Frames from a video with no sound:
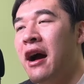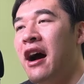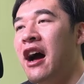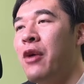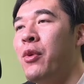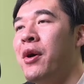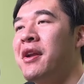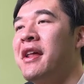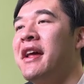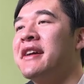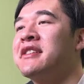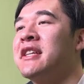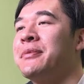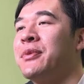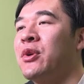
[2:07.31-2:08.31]
I want to
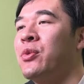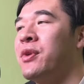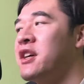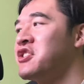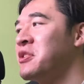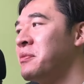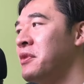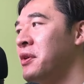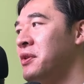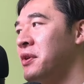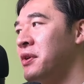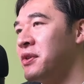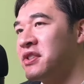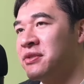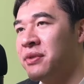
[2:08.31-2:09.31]
accept requests from
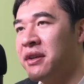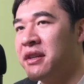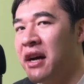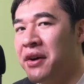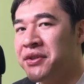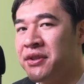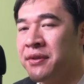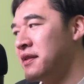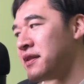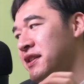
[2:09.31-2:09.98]
localhost 3000.